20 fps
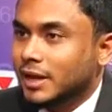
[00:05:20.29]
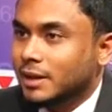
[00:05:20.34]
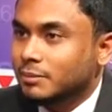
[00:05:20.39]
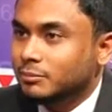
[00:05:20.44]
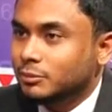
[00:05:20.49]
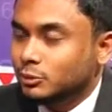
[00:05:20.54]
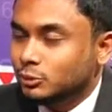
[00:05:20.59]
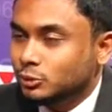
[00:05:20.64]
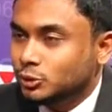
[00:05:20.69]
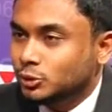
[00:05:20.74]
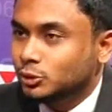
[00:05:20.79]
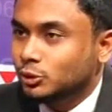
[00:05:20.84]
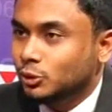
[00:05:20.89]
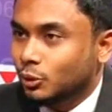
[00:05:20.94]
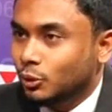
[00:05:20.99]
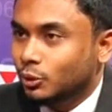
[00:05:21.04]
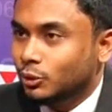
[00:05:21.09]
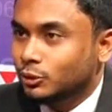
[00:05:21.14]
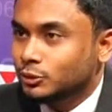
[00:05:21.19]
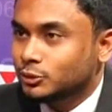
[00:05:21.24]
time, you should
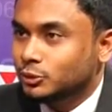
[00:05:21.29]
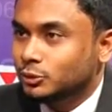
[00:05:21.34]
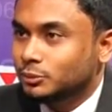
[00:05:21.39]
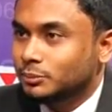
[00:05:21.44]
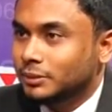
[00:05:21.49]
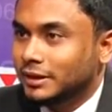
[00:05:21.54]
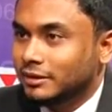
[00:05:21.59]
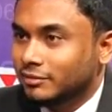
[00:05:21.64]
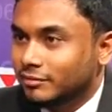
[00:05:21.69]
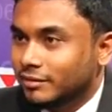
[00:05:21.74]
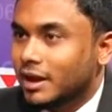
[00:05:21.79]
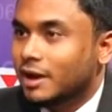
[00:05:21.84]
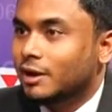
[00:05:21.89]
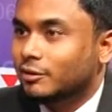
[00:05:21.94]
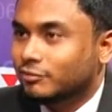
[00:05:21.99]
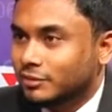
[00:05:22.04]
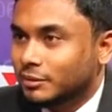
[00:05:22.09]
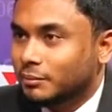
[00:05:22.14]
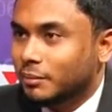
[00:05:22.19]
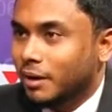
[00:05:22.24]
also be aware
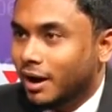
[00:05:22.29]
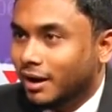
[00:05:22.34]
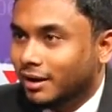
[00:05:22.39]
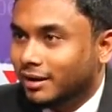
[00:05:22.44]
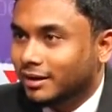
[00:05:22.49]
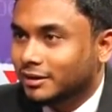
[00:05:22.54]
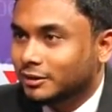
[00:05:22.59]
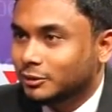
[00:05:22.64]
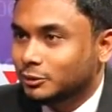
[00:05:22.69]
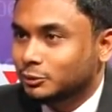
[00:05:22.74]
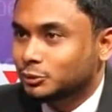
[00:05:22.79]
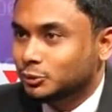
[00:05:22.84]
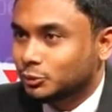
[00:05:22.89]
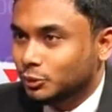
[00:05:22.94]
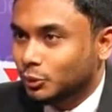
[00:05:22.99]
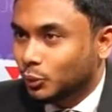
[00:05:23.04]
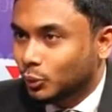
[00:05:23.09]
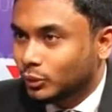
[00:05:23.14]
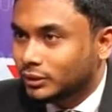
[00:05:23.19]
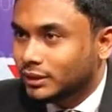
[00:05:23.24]
of the market. You
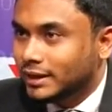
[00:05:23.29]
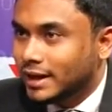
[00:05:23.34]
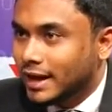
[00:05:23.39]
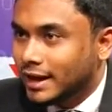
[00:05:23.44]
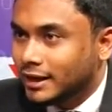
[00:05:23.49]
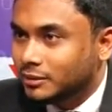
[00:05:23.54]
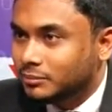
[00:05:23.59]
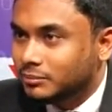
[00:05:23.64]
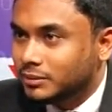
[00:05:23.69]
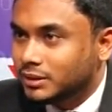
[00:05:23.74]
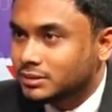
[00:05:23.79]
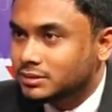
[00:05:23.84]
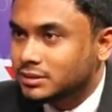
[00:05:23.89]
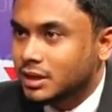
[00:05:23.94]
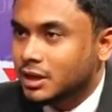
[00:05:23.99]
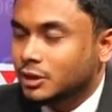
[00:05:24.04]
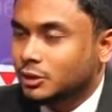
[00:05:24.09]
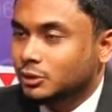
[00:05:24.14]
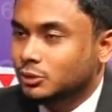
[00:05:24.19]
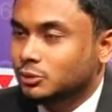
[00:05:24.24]
should know the dynamics.
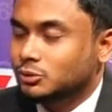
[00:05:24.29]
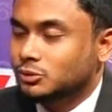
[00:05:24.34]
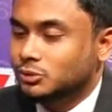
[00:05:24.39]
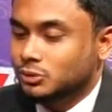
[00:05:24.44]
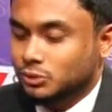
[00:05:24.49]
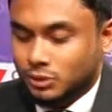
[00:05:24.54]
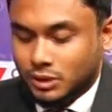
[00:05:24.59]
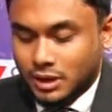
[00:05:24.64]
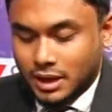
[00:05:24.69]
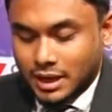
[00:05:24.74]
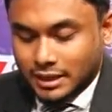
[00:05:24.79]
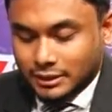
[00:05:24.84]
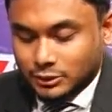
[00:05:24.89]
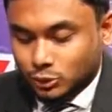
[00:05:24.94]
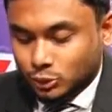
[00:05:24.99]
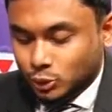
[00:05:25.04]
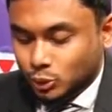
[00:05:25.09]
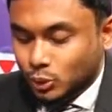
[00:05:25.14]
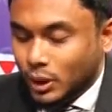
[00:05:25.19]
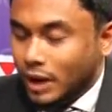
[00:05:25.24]
Mm -hmm. You should
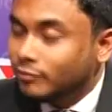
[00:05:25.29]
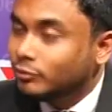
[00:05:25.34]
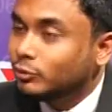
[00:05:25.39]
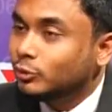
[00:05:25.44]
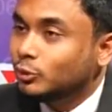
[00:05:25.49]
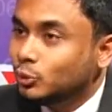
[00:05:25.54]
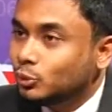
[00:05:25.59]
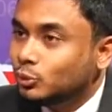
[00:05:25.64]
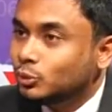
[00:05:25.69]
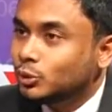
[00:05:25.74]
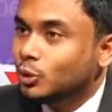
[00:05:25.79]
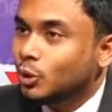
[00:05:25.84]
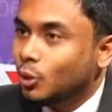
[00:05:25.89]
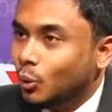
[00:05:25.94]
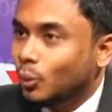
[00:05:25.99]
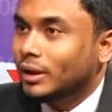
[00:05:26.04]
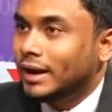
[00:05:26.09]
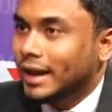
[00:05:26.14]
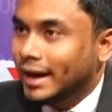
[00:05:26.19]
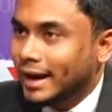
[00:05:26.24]
so you have to do your
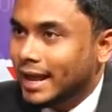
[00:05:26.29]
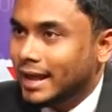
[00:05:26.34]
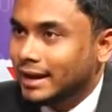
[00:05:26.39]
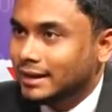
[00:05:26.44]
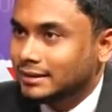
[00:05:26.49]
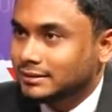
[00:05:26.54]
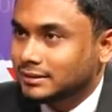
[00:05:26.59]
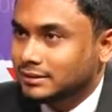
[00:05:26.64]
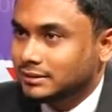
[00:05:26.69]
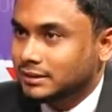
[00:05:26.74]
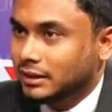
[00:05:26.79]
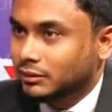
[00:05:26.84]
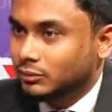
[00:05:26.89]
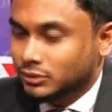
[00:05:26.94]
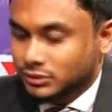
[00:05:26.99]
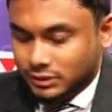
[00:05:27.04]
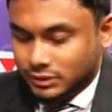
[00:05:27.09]
own analysis. Yeah, I would